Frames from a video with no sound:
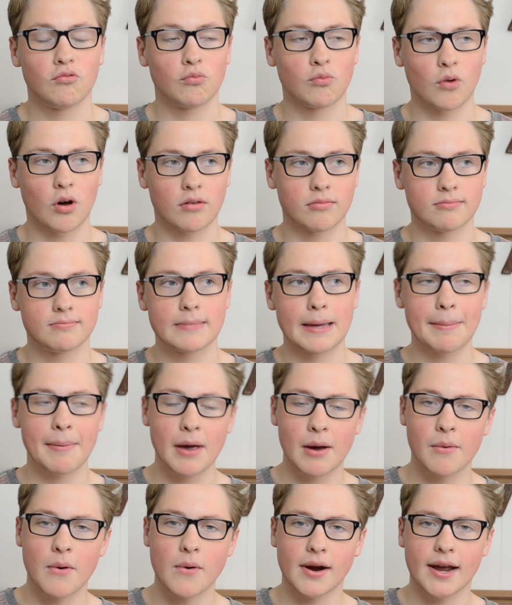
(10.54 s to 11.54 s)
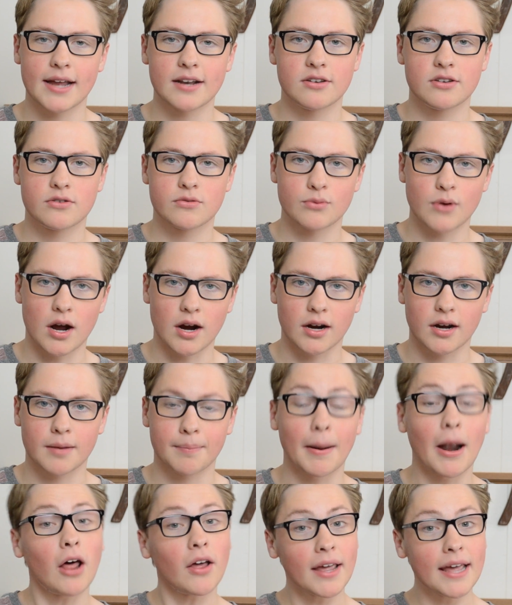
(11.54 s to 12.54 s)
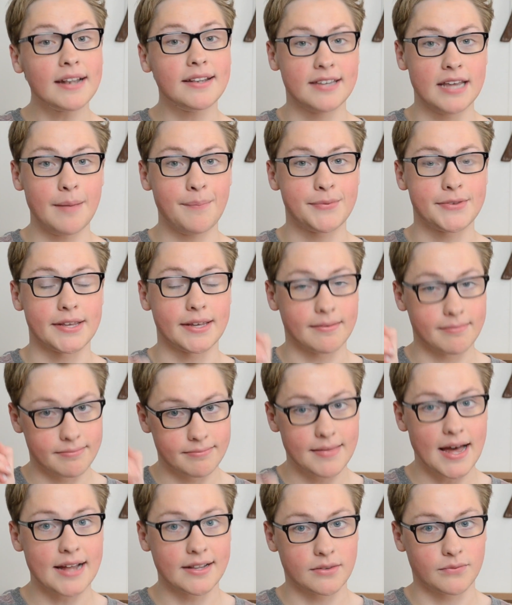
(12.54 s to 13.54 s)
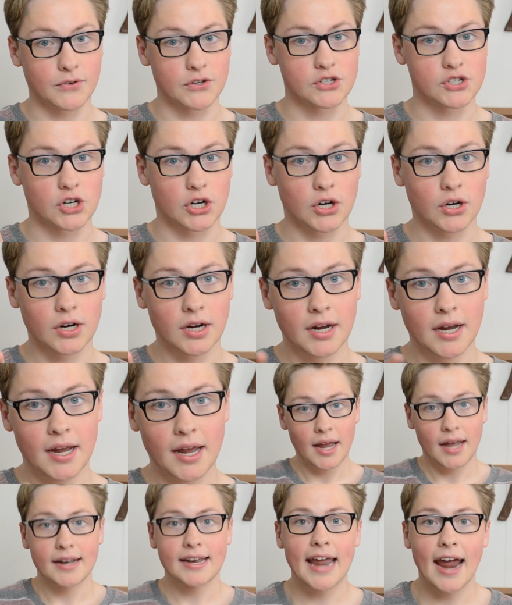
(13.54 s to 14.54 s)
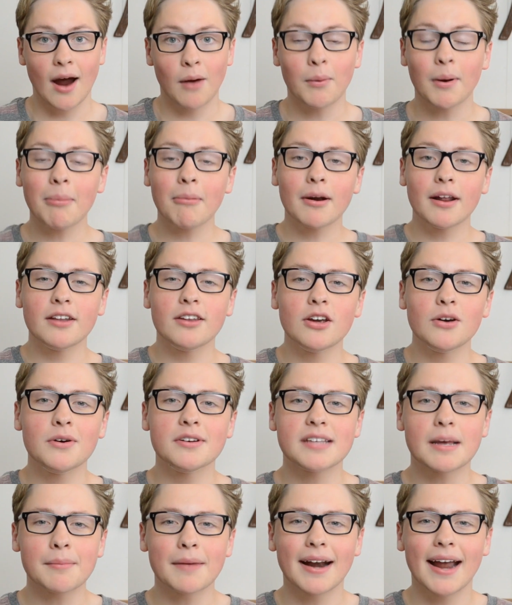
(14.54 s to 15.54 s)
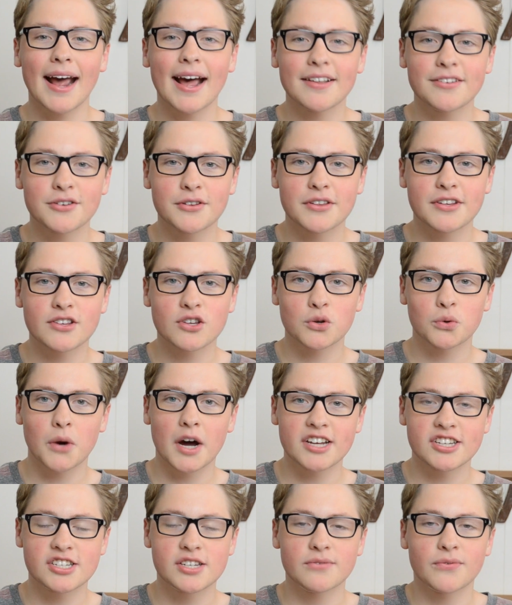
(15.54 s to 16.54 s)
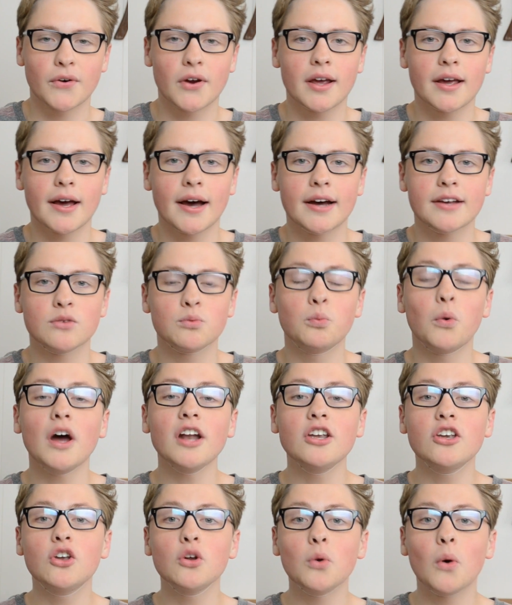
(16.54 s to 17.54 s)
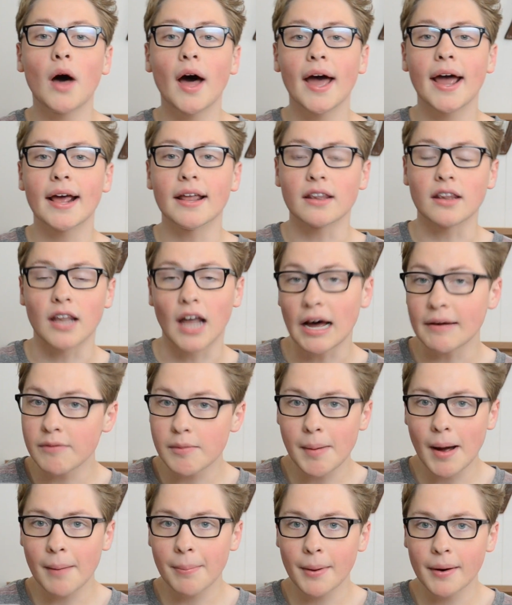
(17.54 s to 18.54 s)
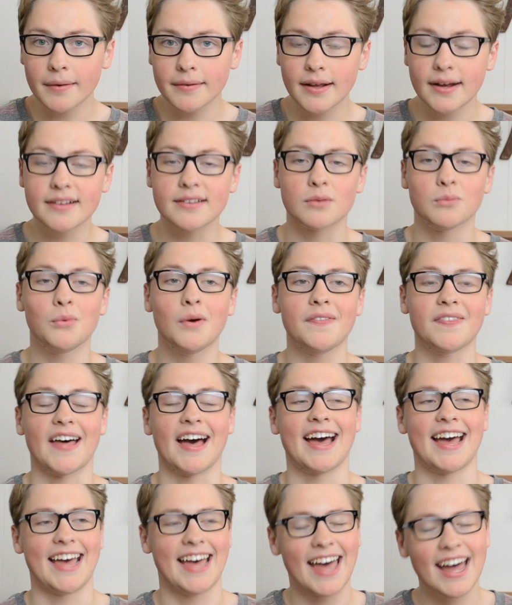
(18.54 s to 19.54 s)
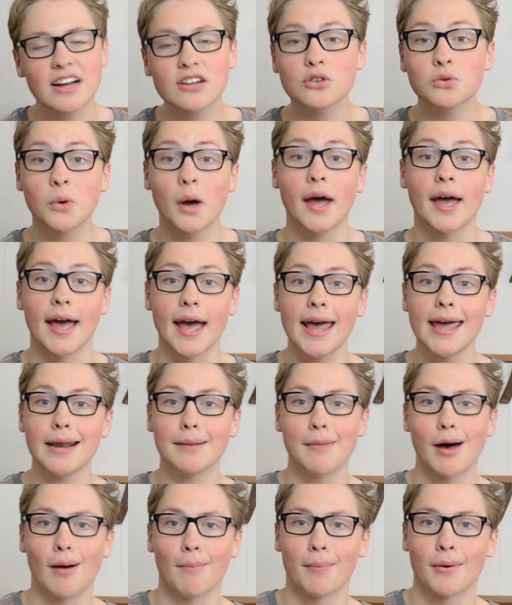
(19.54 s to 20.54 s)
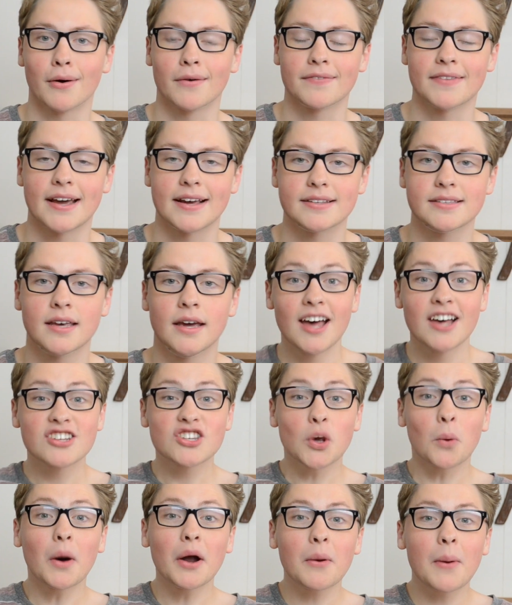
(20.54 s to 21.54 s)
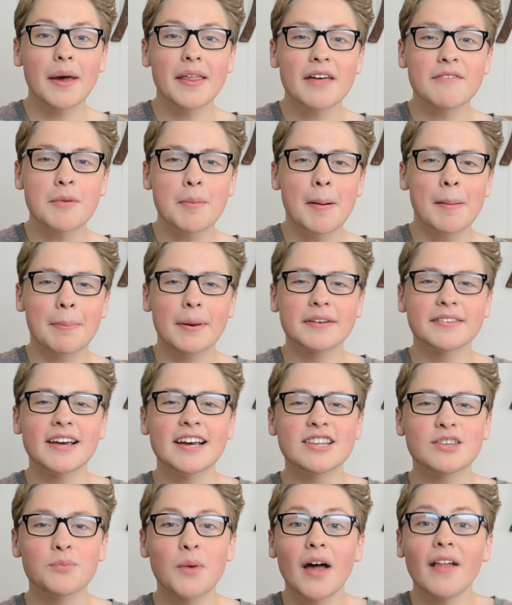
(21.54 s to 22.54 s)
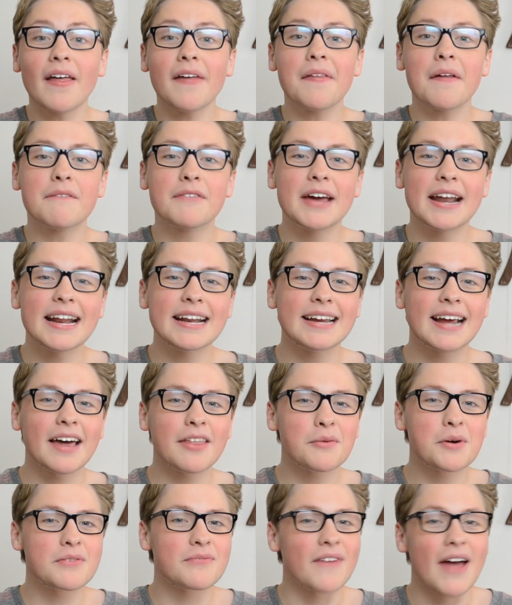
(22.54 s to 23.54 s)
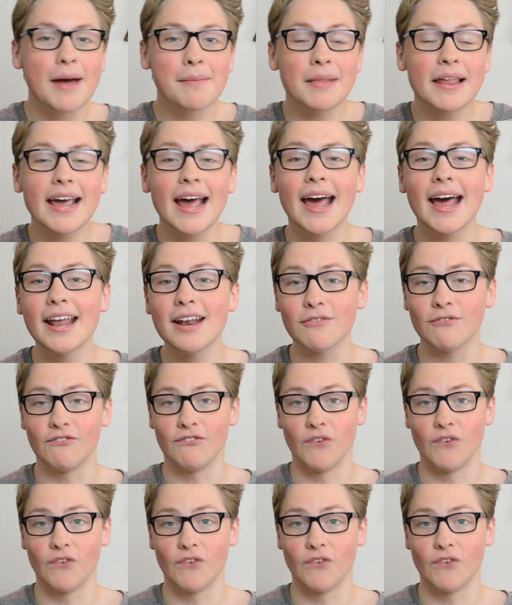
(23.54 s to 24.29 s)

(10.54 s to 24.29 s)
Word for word: Well, maybe I won't get drunk, but I'll get tipsy. That's for sure. Now, what I'm going to do is I'm going to answer this question for you guys. What do I love about birthdays and what the heck do I hate about birthdays? So what do I love about birthdays? Well, I love getting together with family and